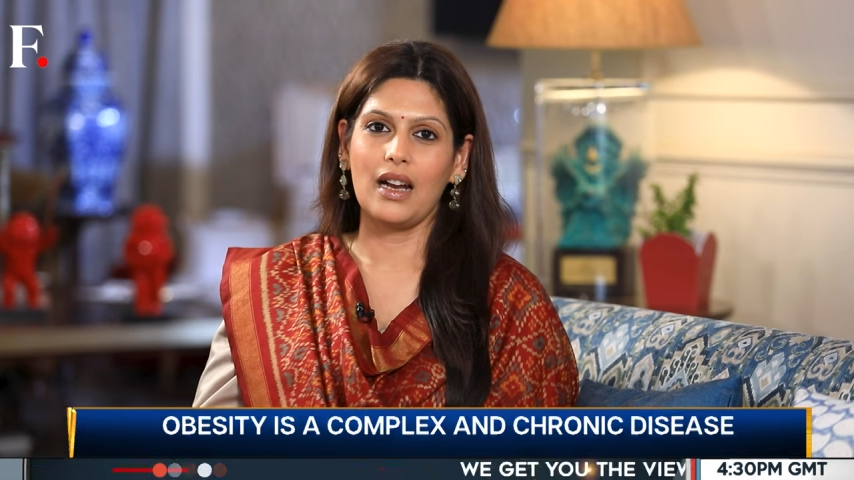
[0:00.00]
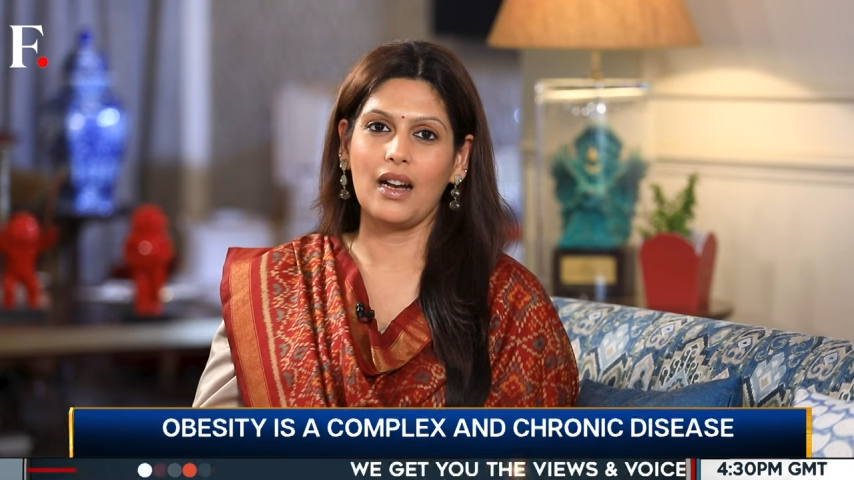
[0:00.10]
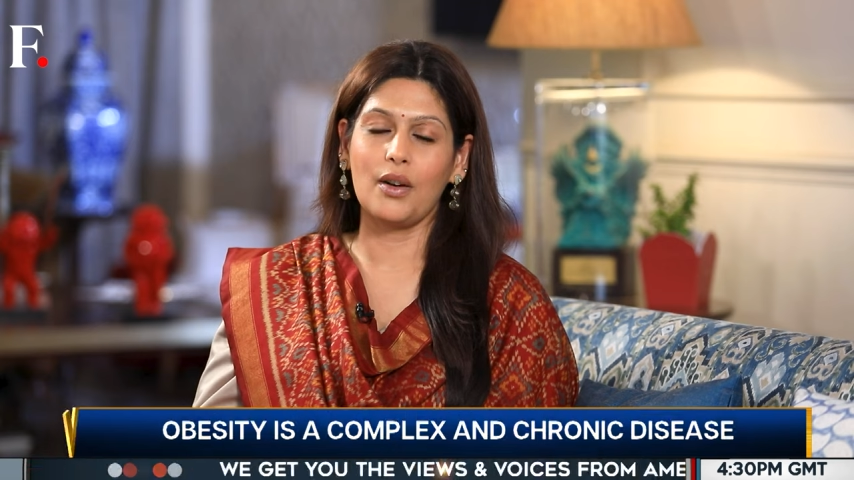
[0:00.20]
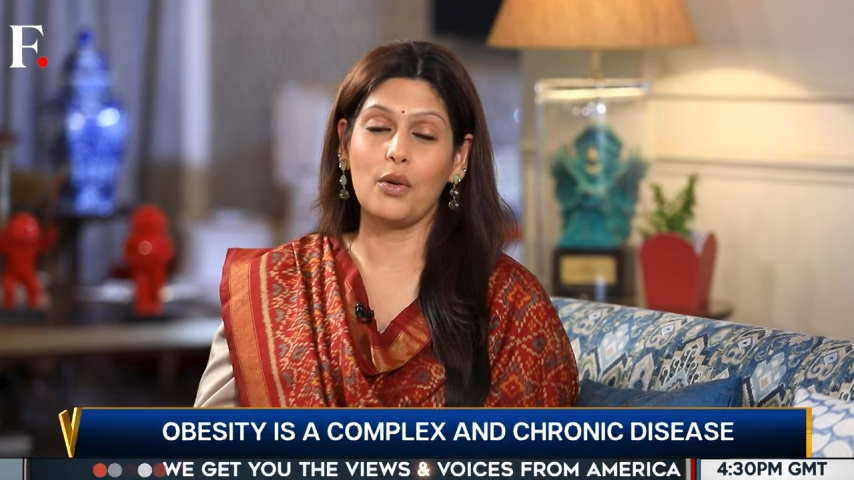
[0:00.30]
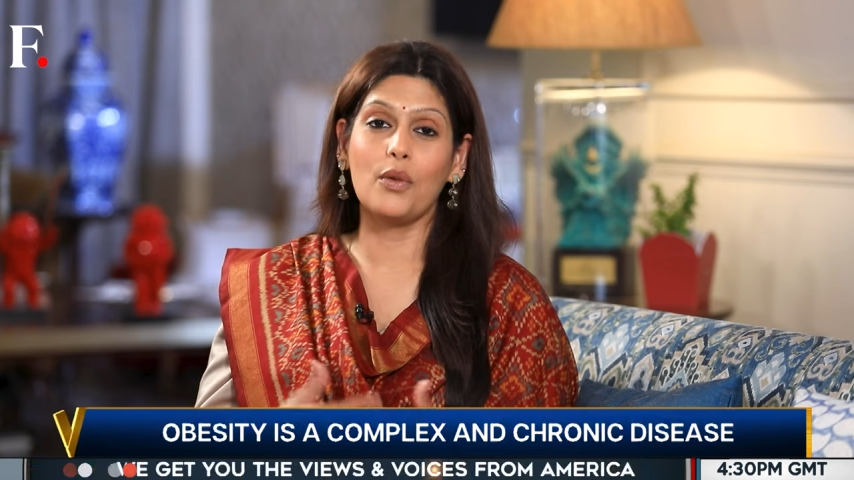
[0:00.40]

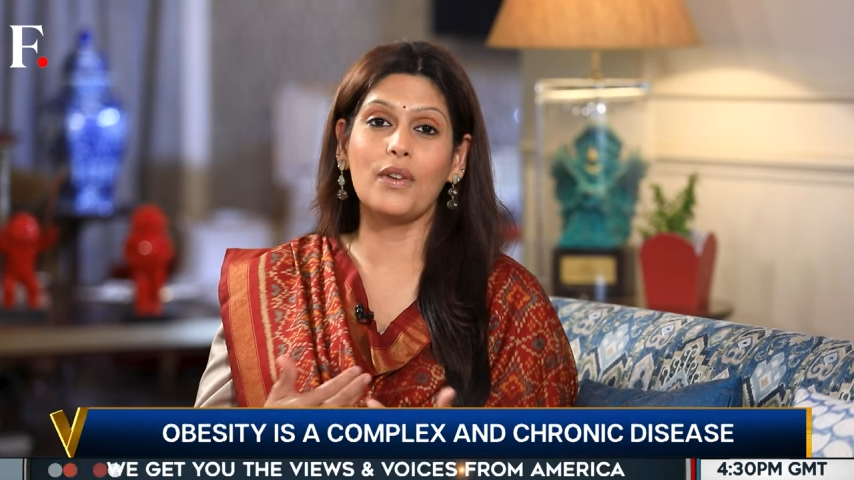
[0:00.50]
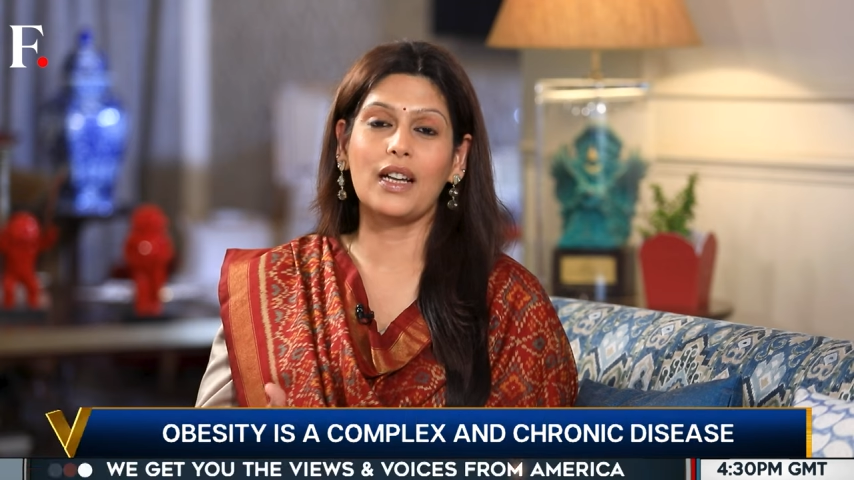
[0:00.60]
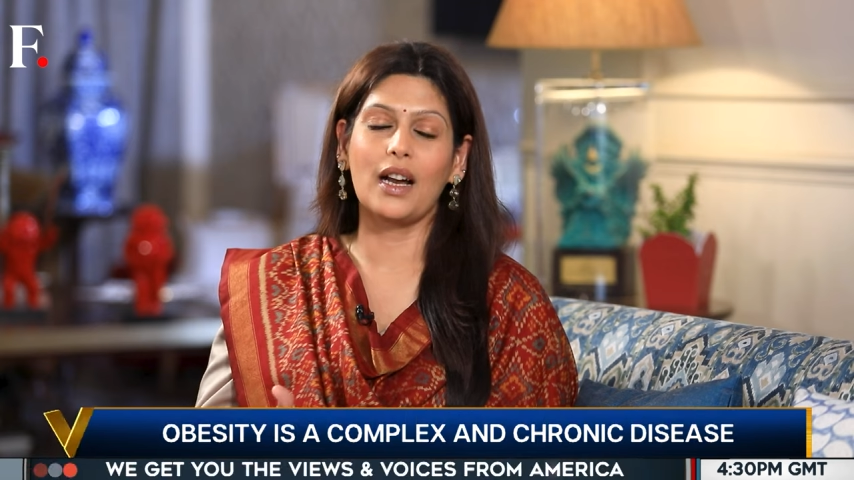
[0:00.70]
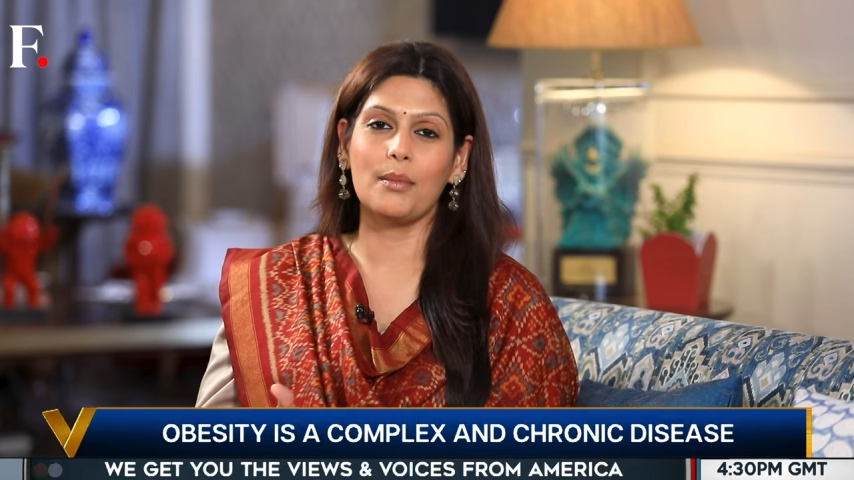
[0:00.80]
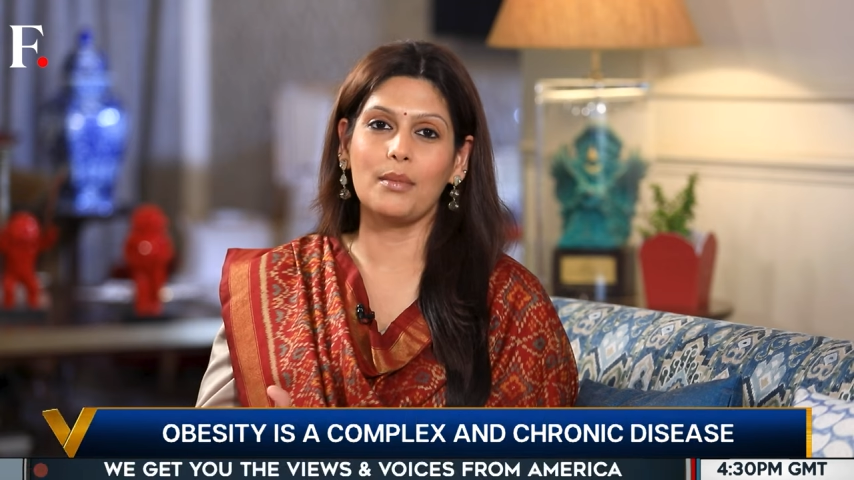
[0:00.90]

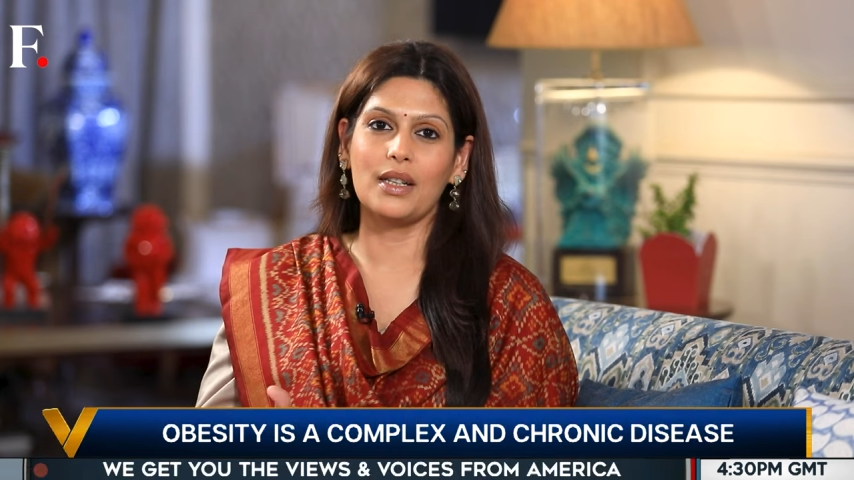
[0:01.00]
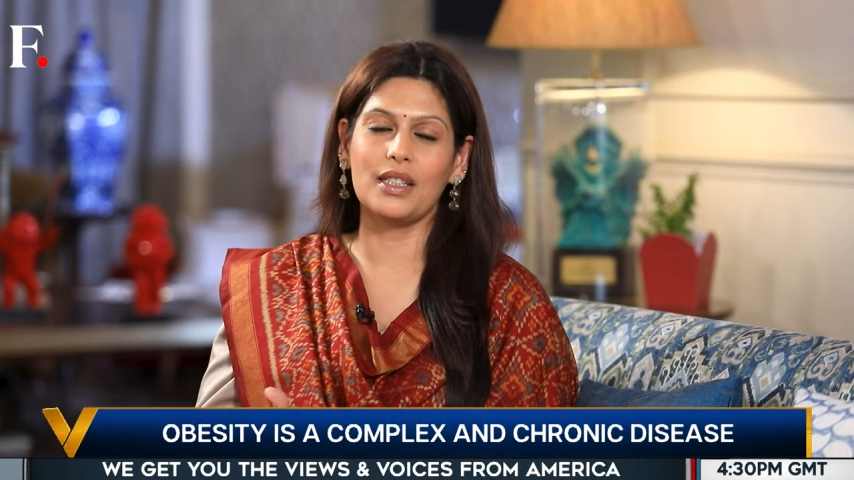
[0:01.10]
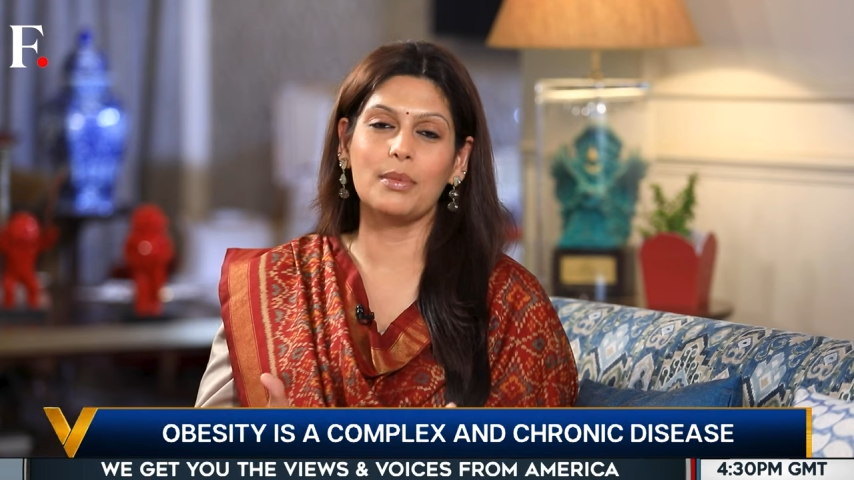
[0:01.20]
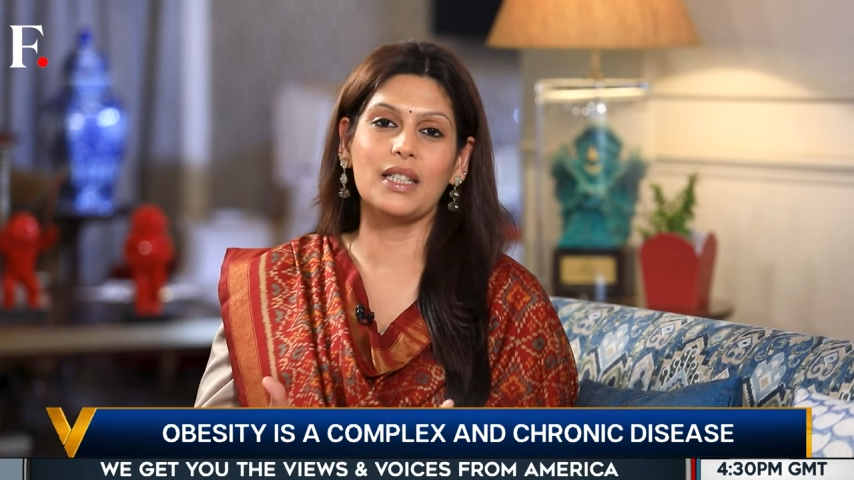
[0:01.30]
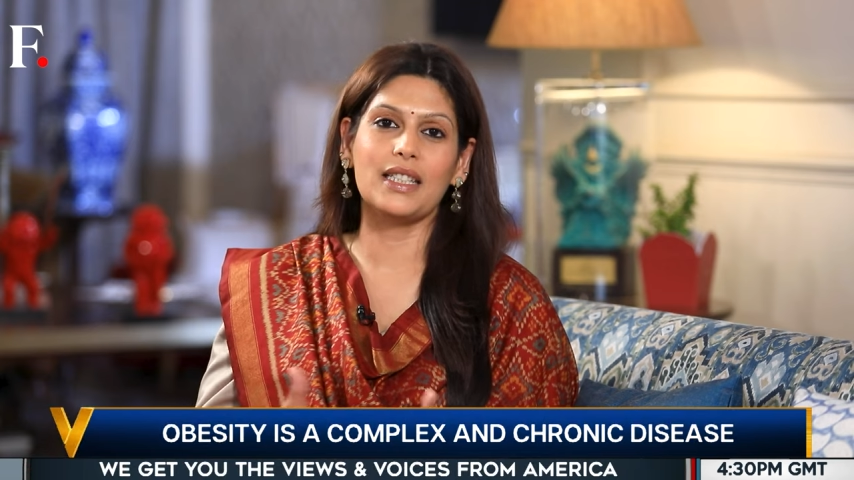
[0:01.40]
overcome
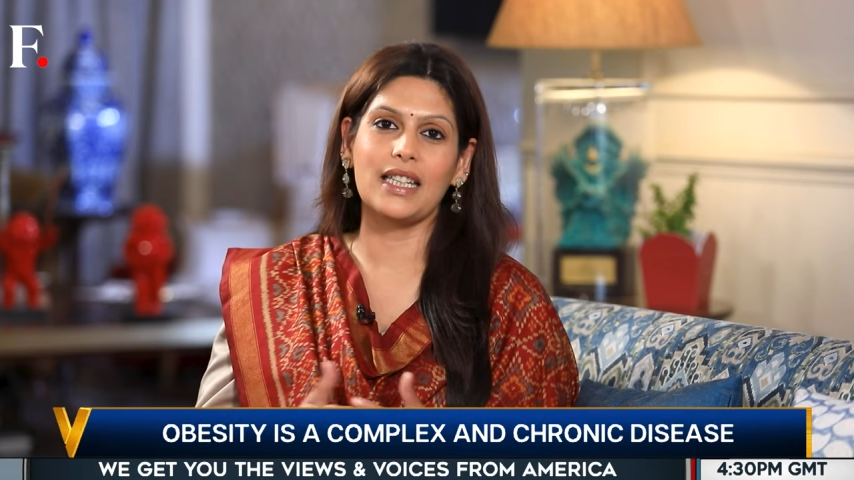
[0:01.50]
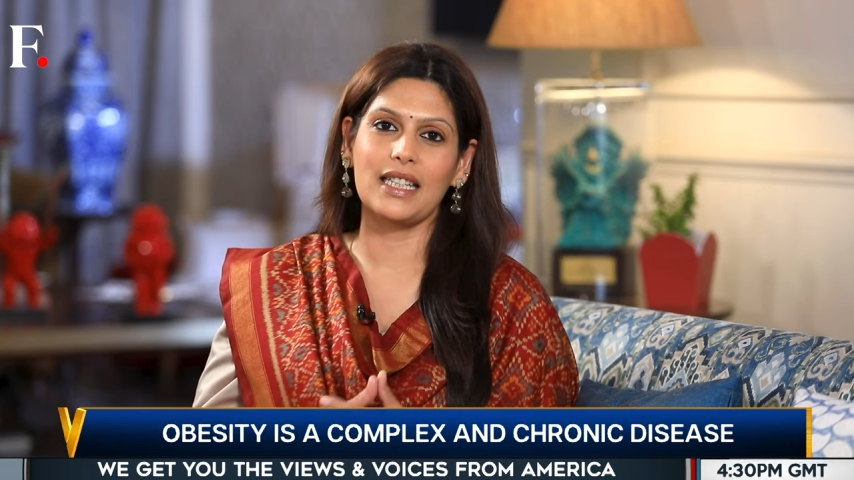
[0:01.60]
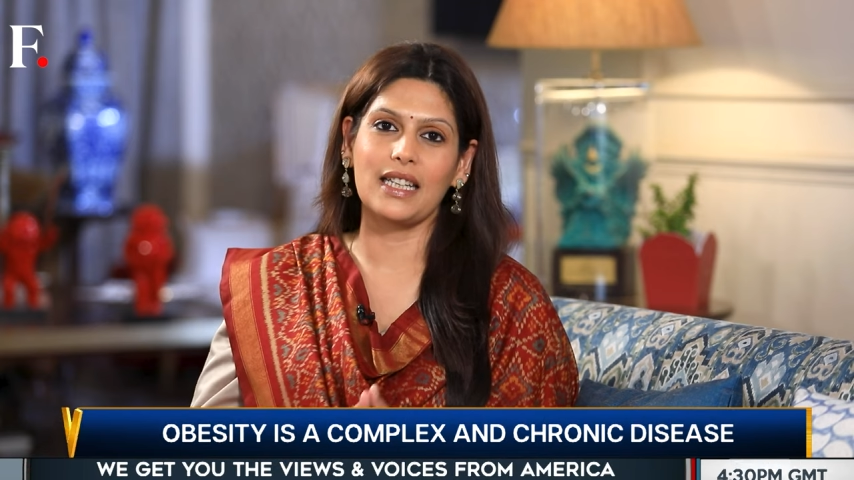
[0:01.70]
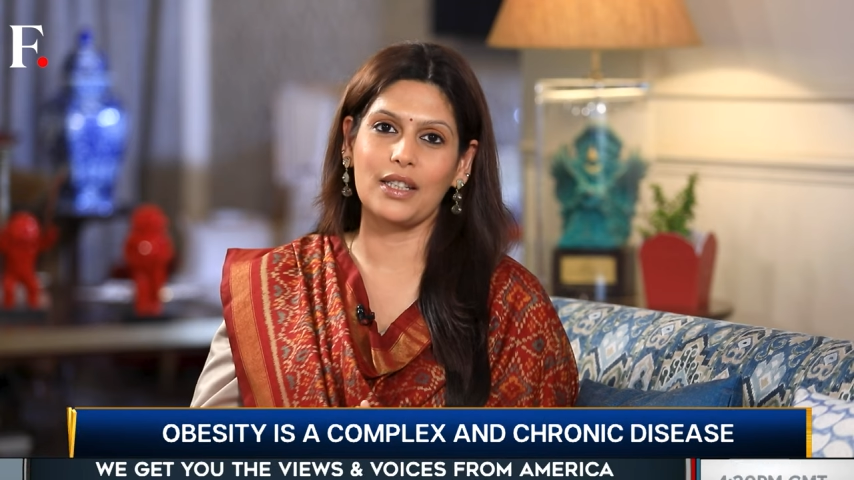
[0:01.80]
debilitating